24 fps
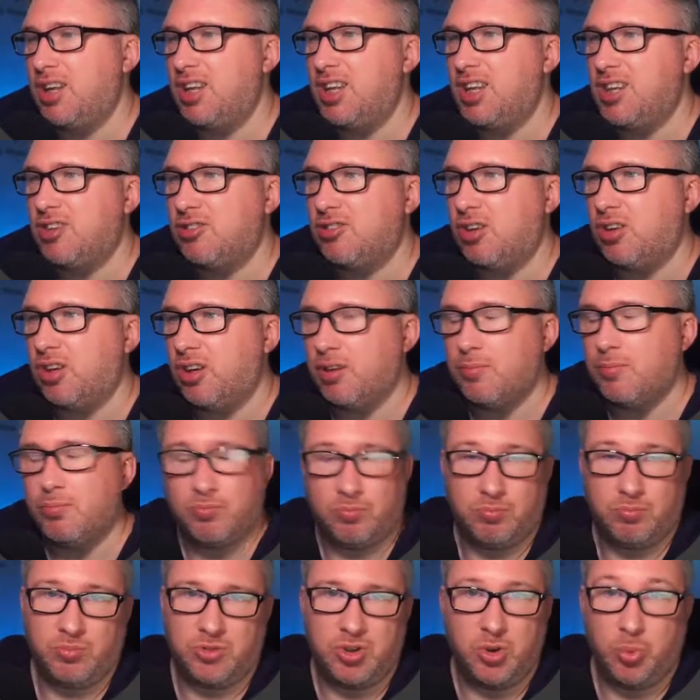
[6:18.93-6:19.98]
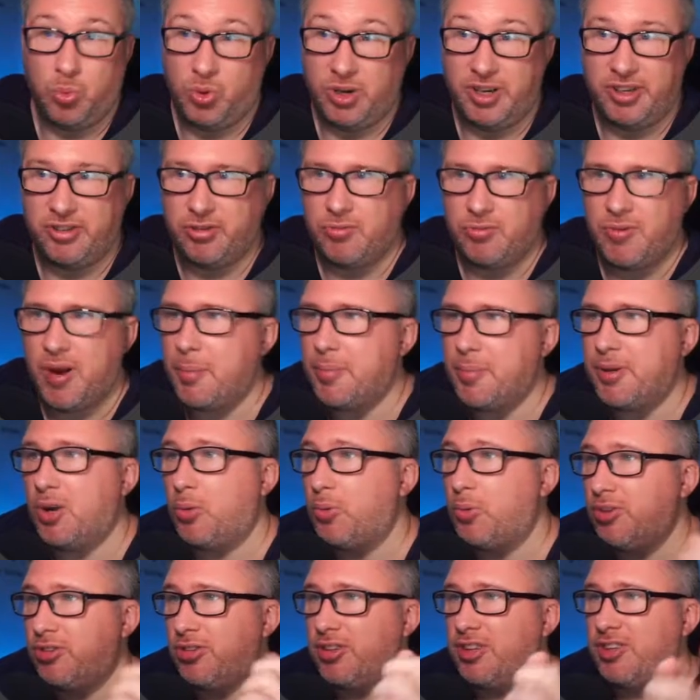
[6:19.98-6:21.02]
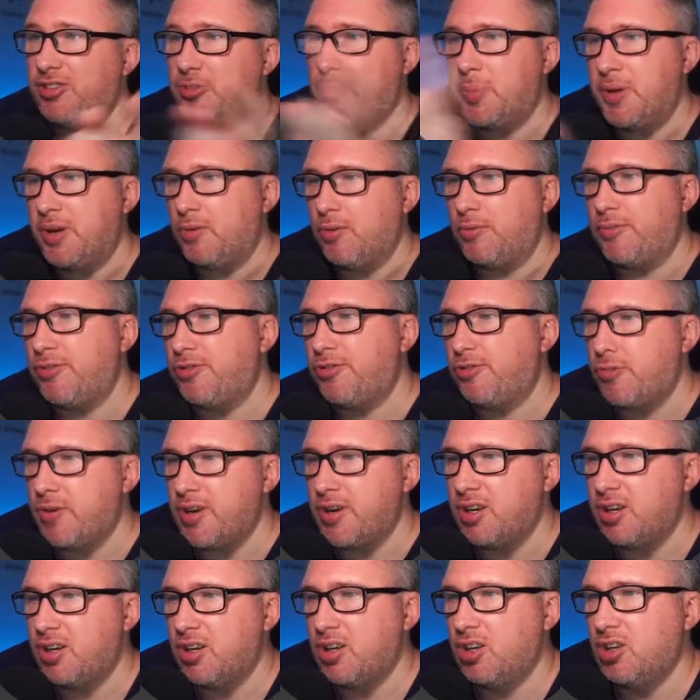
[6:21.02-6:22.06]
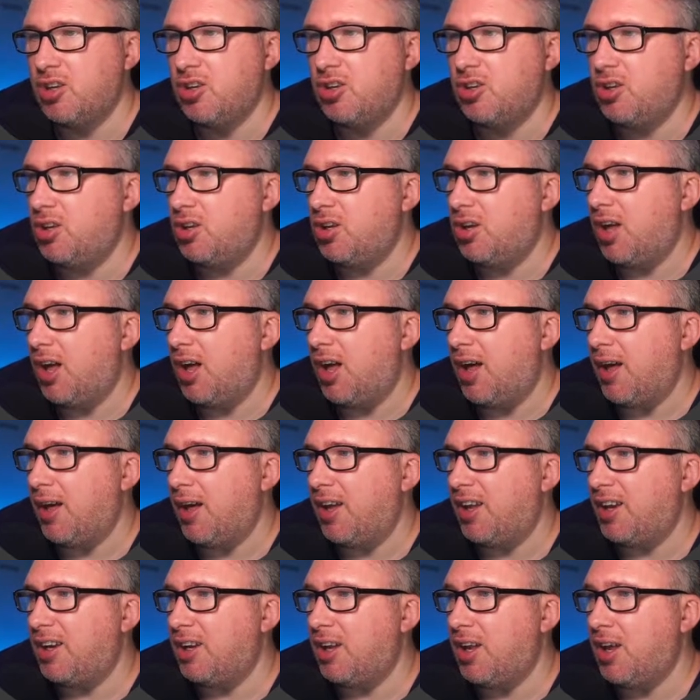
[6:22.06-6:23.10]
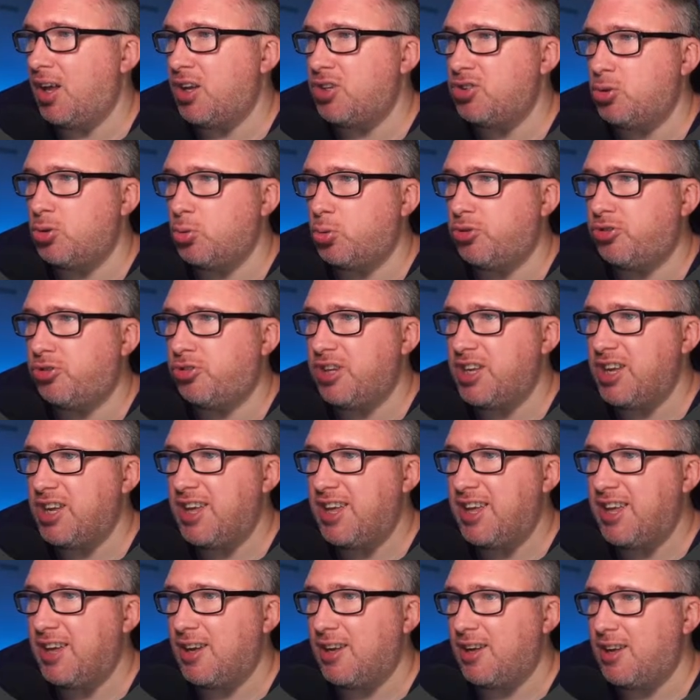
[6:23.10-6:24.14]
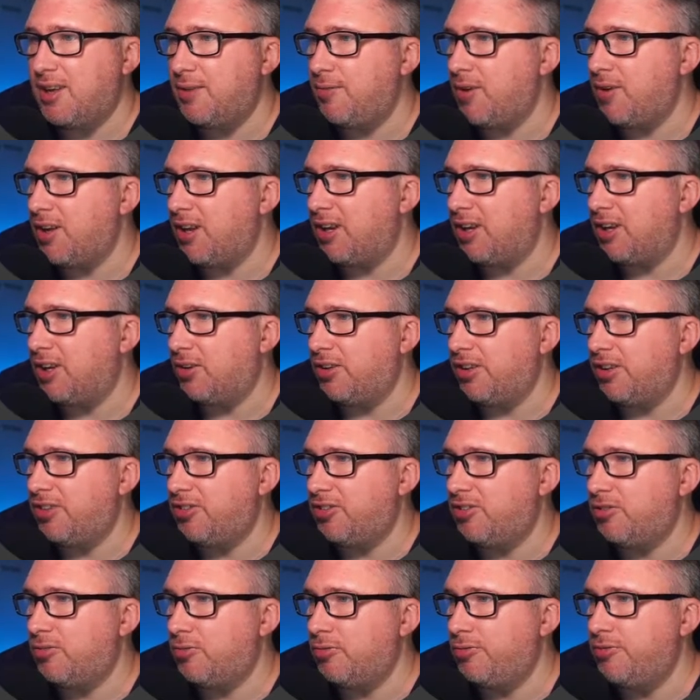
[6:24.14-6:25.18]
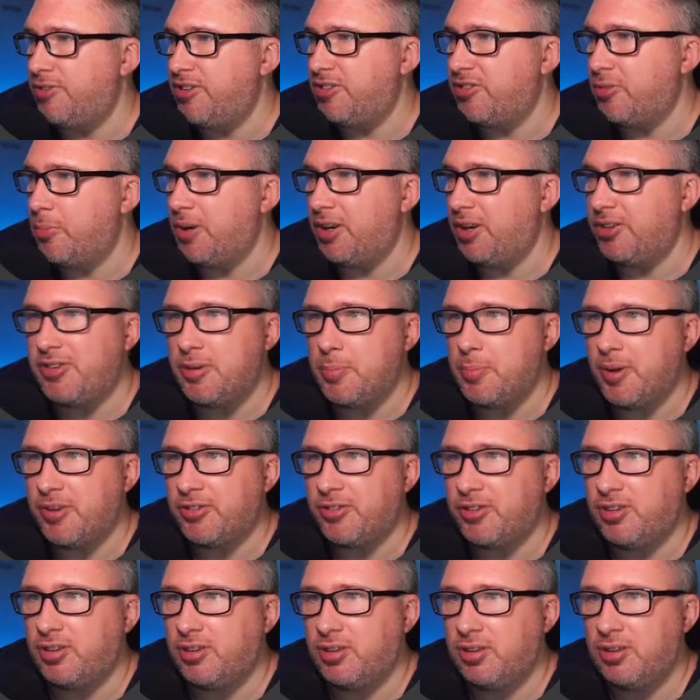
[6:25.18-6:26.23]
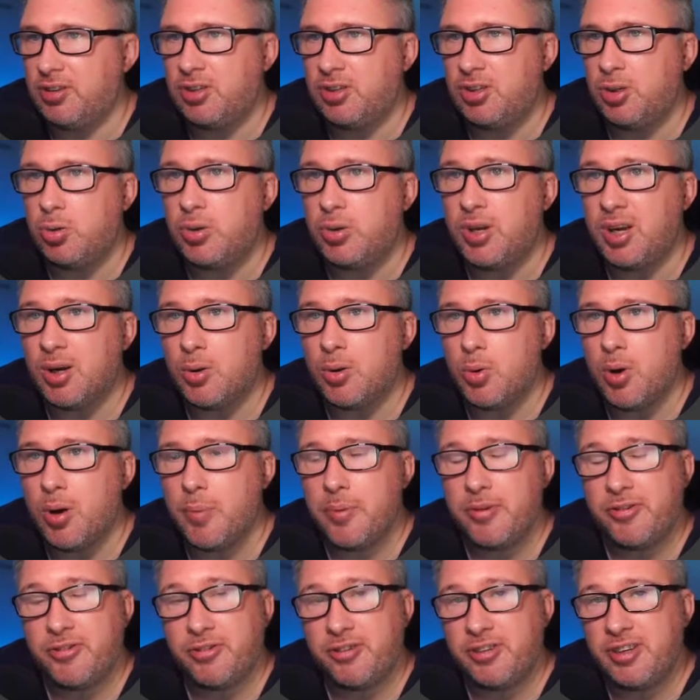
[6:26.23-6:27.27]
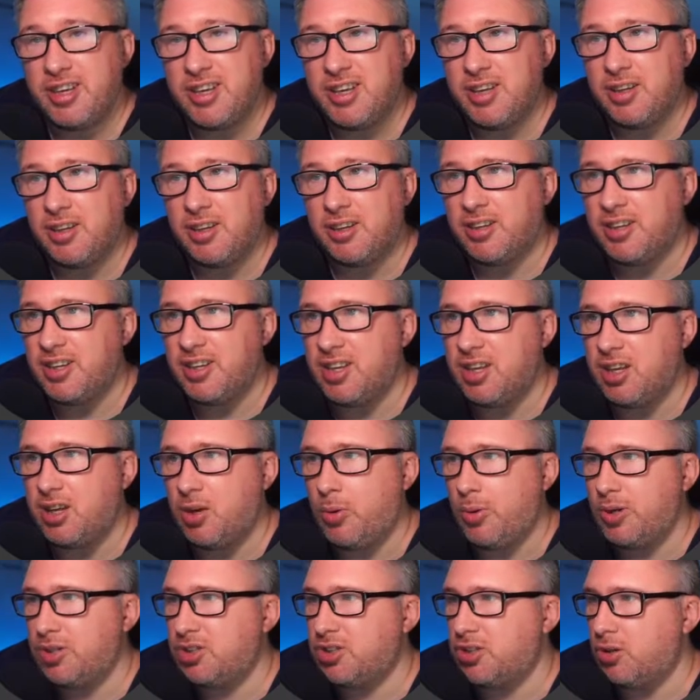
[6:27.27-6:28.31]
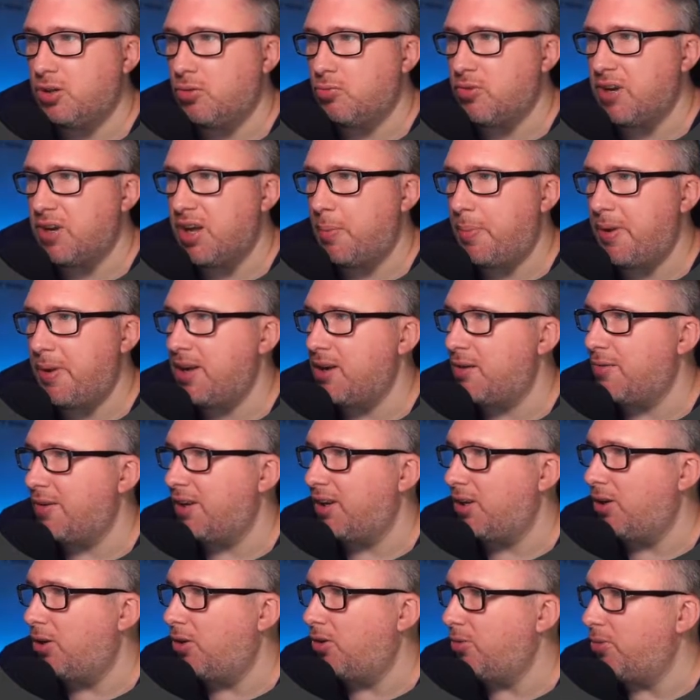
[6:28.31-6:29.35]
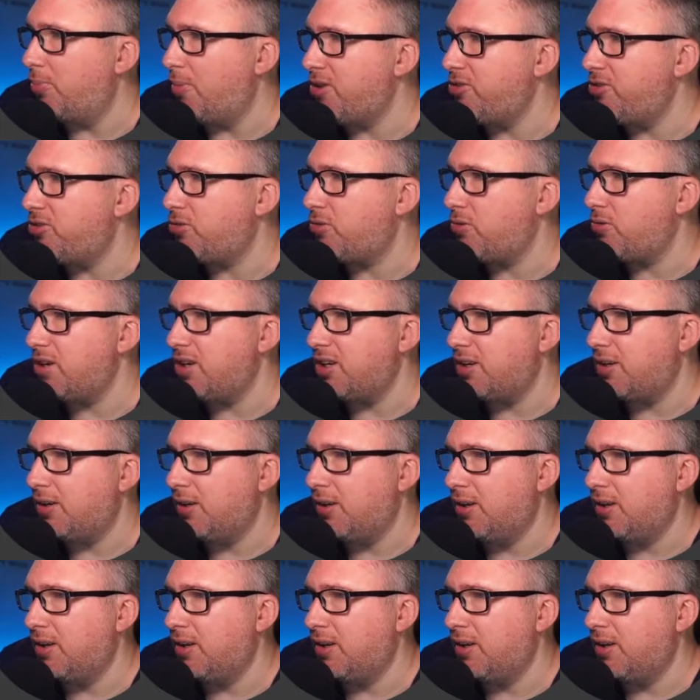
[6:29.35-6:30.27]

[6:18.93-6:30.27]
you want it to wrap. You don't want it to disappear off the screen. And as you'll see here, if I click on this visibility button, you now see the question reappearing on my screen.